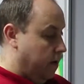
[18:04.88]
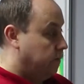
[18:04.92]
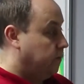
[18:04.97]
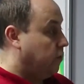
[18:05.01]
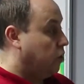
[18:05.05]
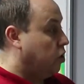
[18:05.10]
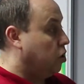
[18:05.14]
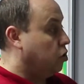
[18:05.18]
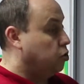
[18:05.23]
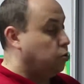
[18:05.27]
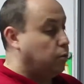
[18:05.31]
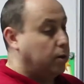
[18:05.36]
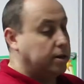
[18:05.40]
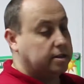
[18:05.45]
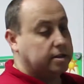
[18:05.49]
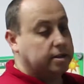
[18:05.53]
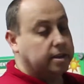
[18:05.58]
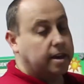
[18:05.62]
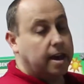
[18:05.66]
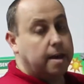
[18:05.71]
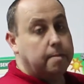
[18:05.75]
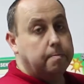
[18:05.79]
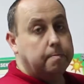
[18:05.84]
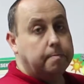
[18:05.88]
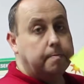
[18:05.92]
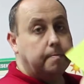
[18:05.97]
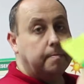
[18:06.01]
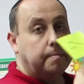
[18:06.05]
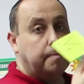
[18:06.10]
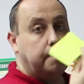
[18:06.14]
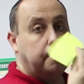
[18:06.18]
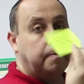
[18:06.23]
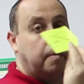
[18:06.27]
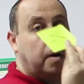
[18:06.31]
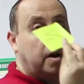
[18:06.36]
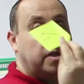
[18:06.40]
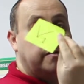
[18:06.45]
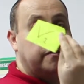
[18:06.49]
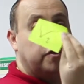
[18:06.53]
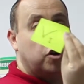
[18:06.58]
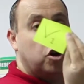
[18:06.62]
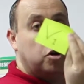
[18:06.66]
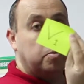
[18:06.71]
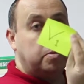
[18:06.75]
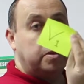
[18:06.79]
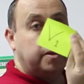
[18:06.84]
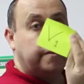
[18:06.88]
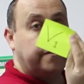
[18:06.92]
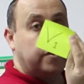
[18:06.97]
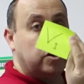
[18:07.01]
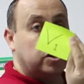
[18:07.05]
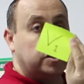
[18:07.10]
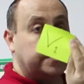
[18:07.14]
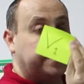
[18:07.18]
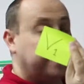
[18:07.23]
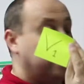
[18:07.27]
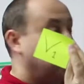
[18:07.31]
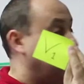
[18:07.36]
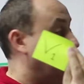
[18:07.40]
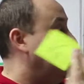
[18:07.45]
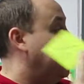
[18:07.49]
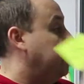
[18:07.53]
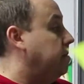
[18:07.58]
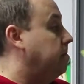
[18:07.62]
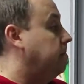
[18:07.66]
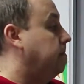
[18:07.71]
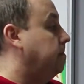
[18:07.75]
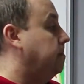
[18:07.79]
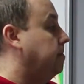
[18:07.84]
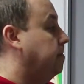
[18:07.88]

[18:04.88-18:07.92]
Followed once again by the verb in the first form.